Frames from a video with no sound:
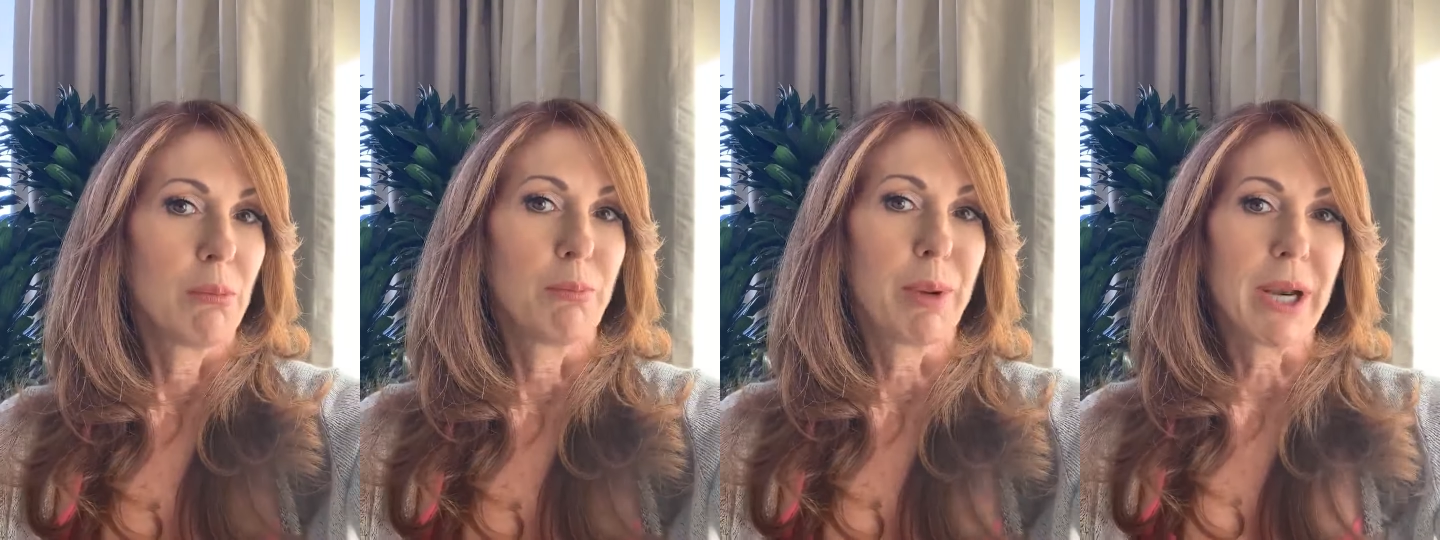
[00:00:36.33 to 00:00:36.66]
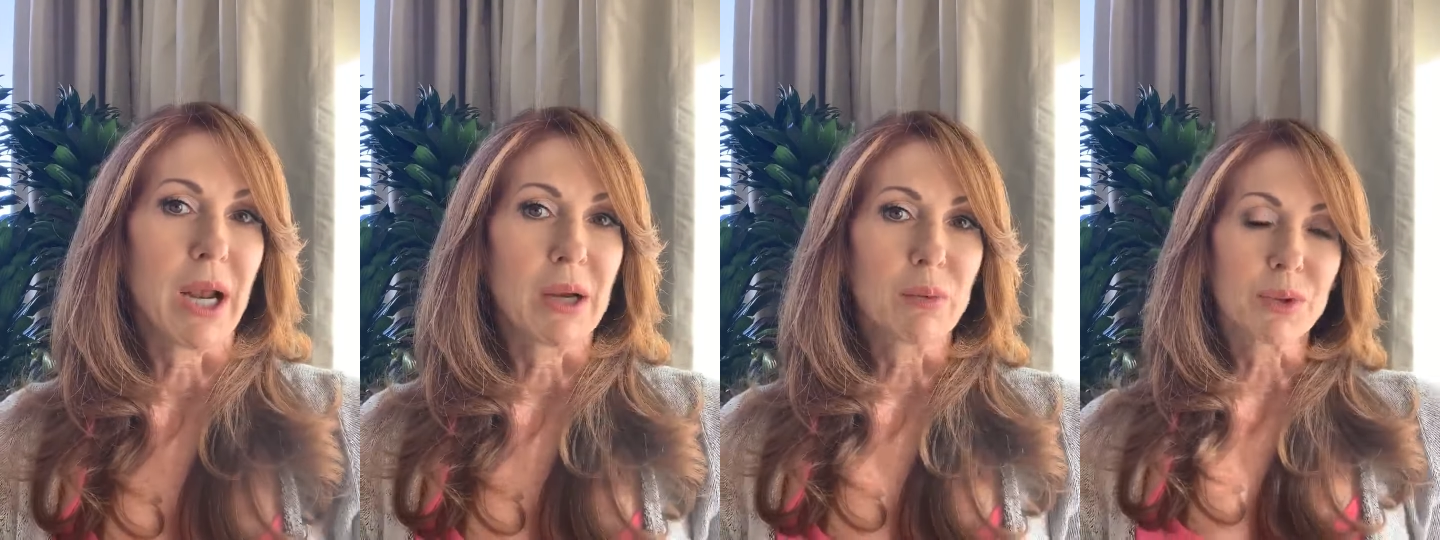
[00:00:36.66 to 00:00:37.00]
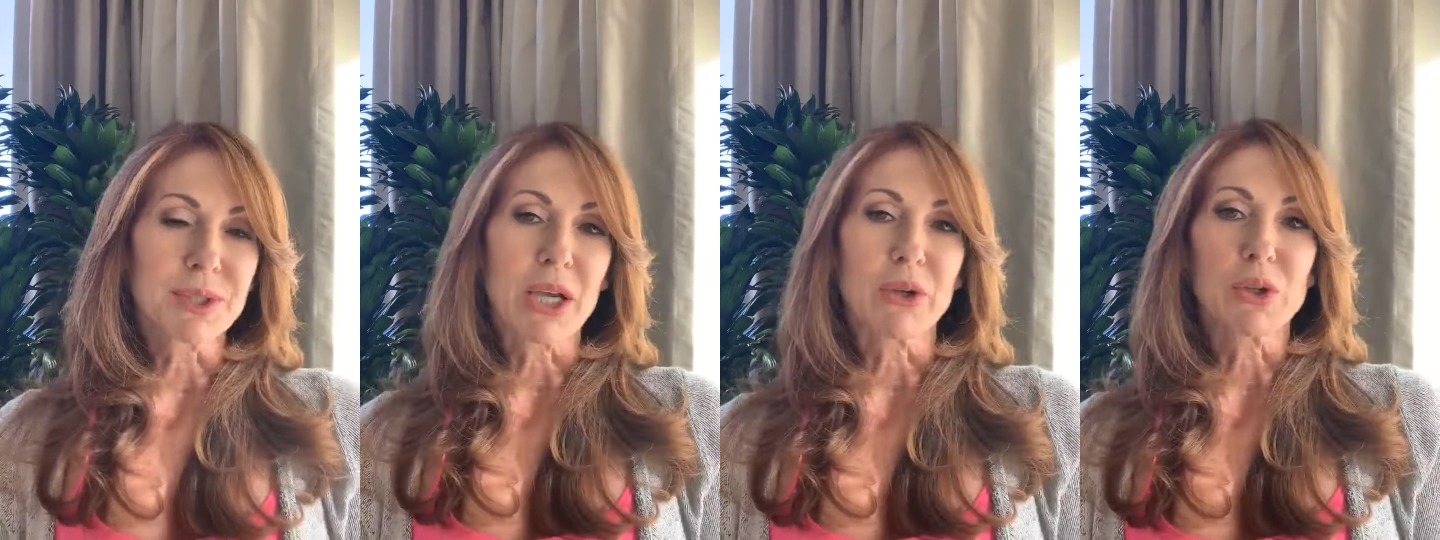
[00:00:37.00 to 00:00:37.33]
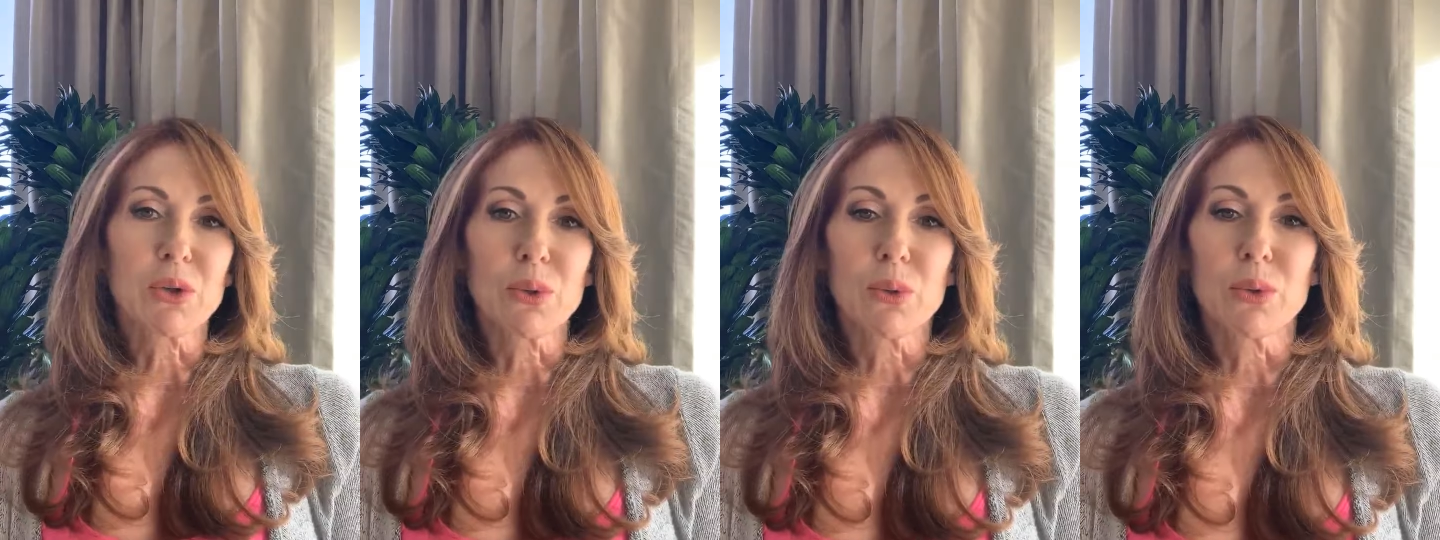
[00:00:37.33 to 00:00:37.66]
but I will tell
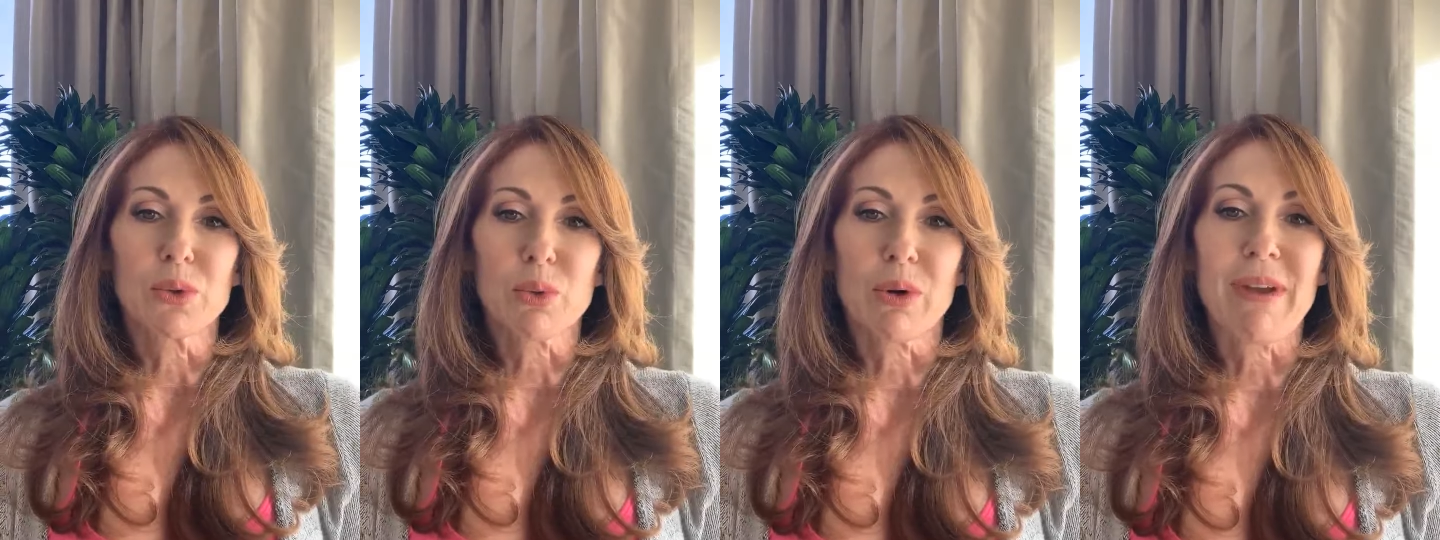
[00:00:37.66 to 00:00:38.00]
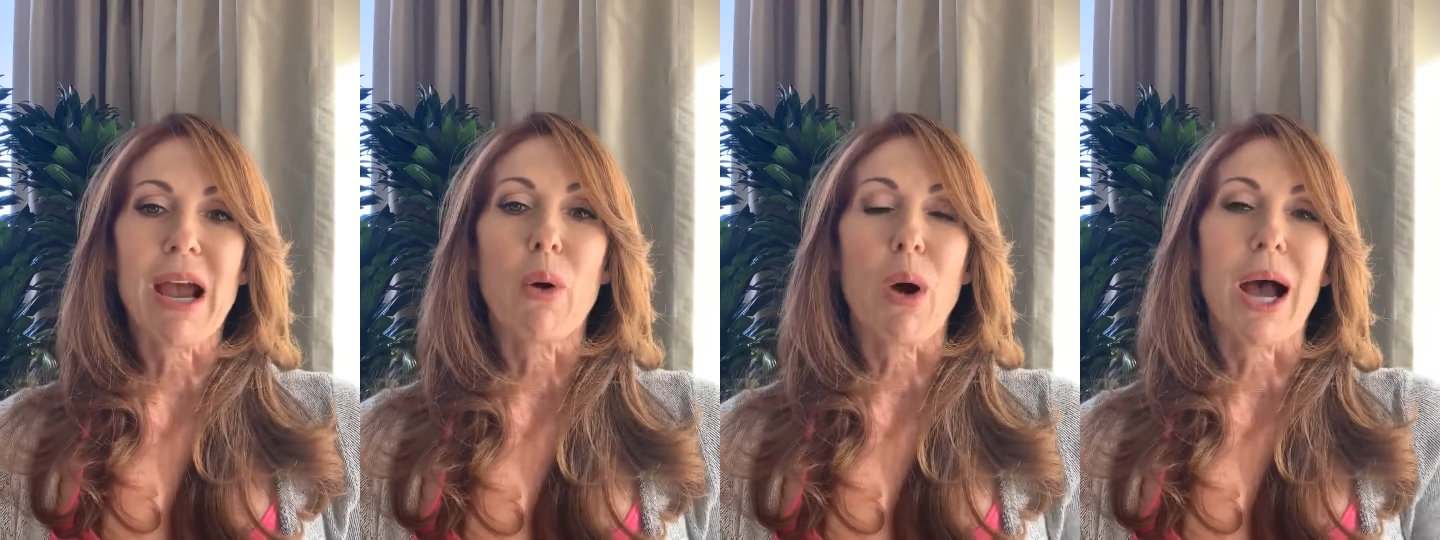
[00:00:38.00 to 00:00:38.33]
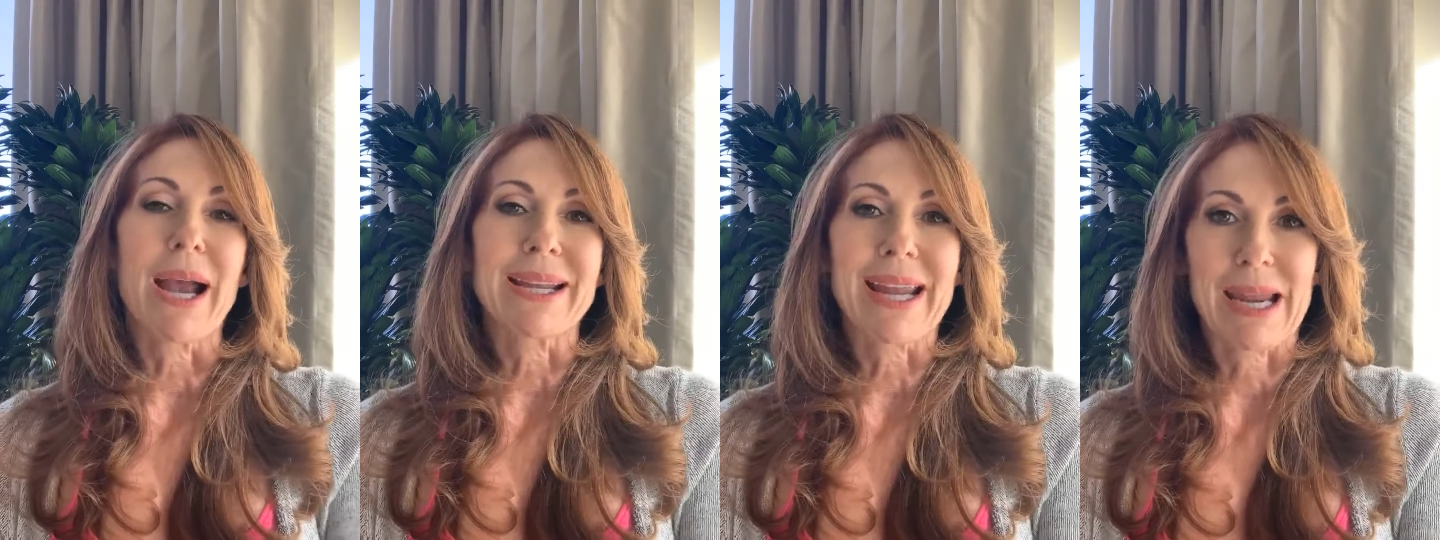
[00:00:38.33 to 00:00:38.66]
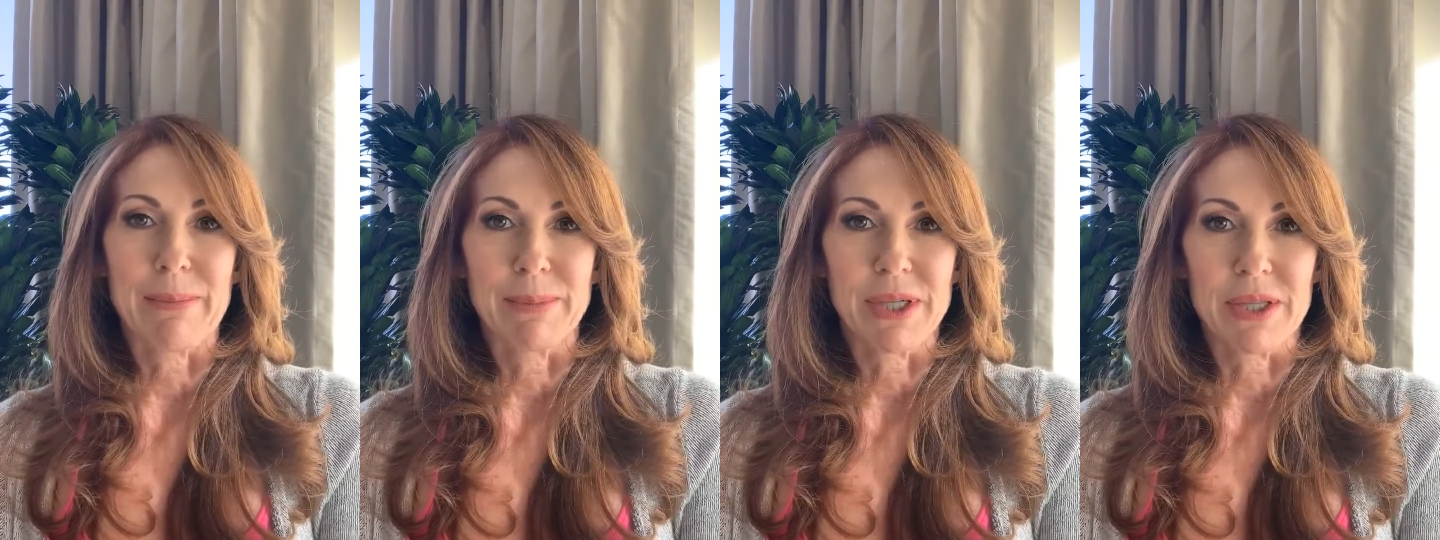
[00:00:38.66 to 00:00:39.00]
you sort of how I
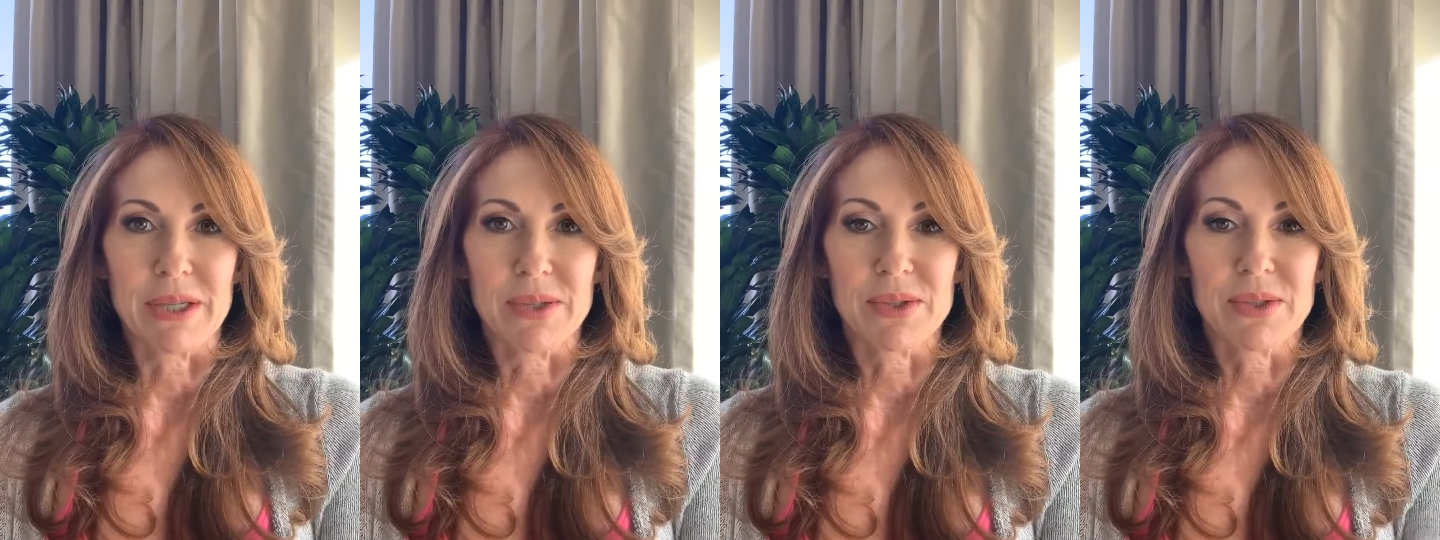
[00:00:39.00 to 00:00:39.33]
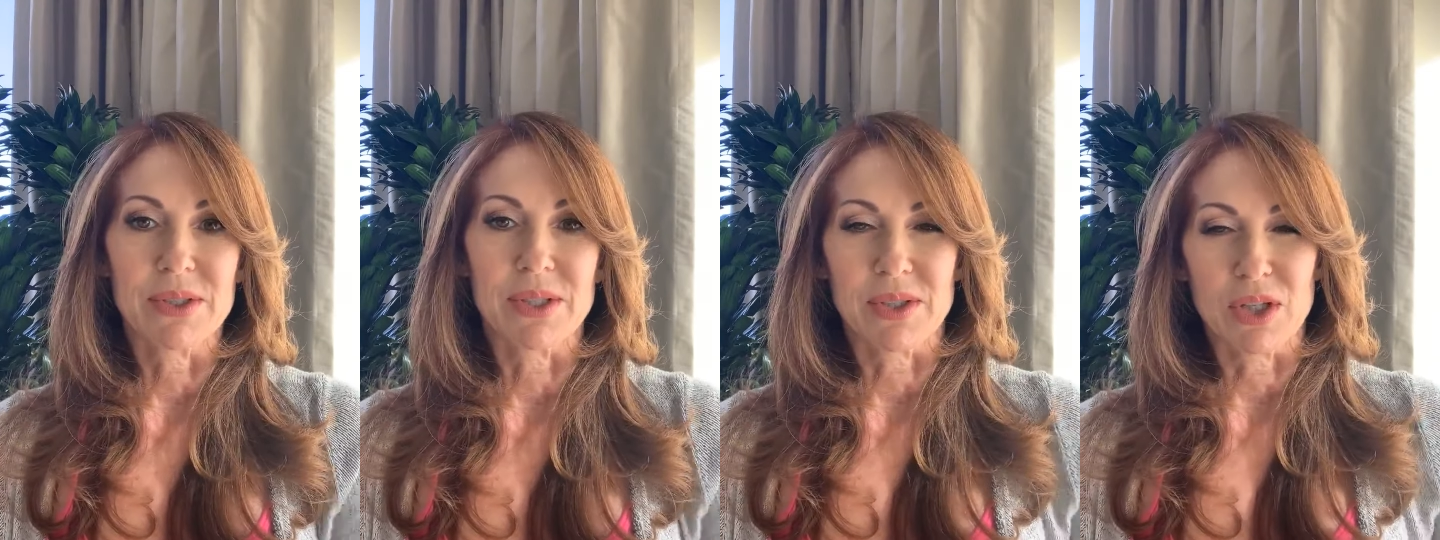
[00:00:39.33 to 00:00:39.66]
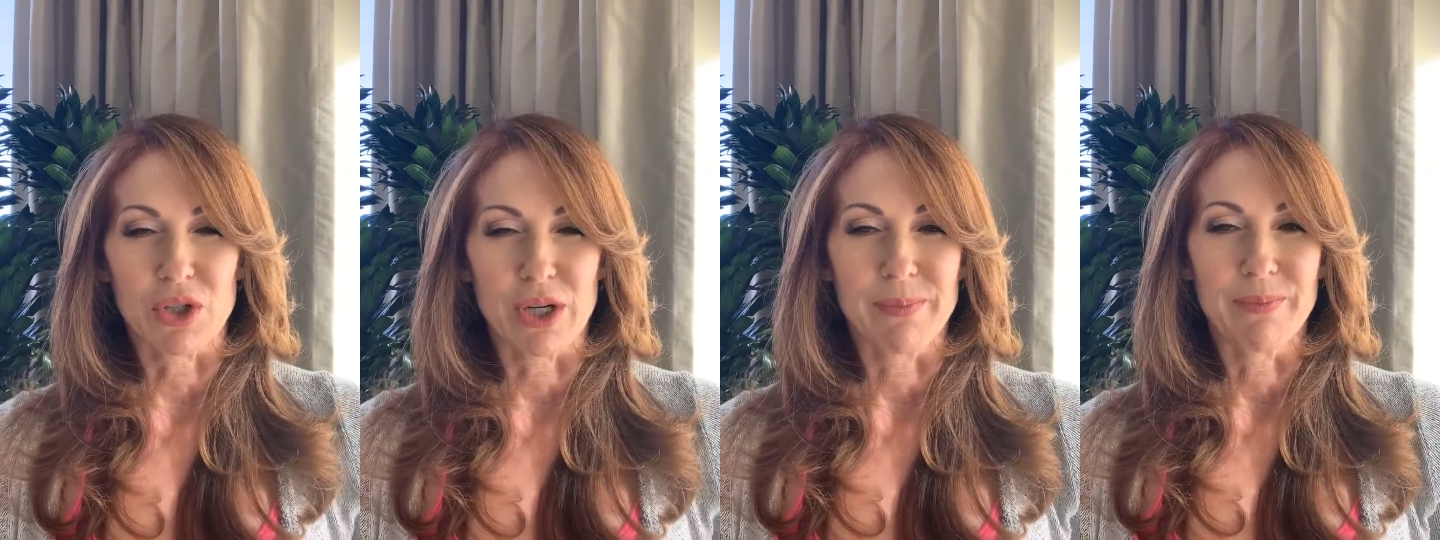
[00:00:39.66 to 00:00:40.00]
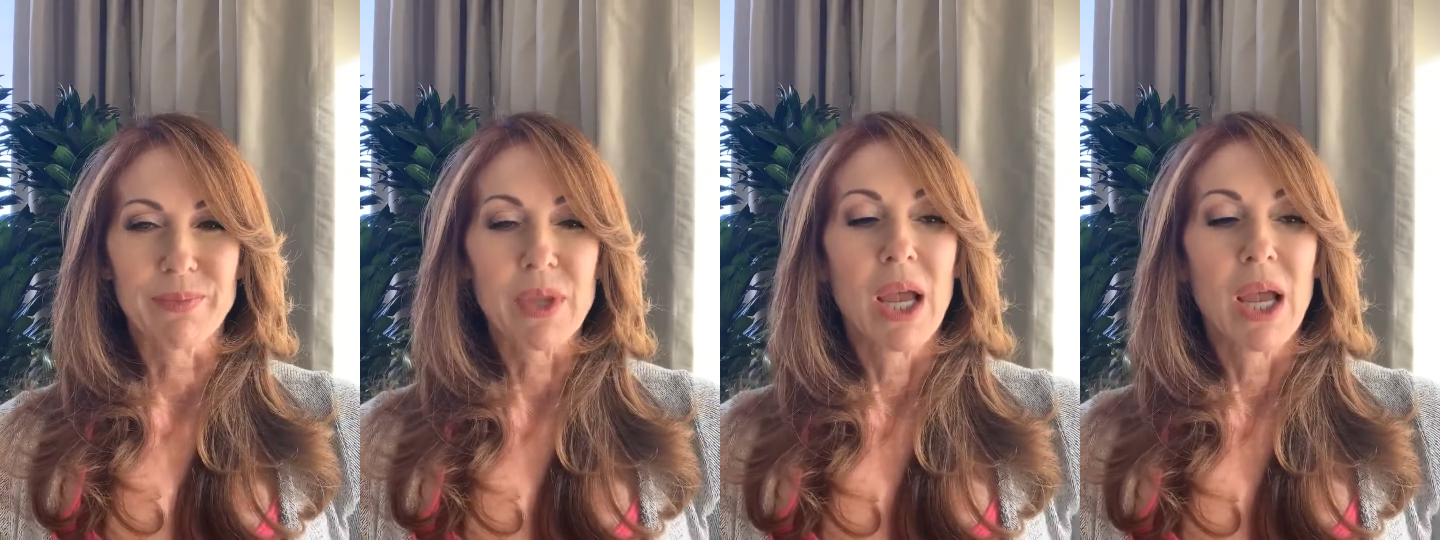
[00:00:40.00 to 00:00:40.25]
came to this decision.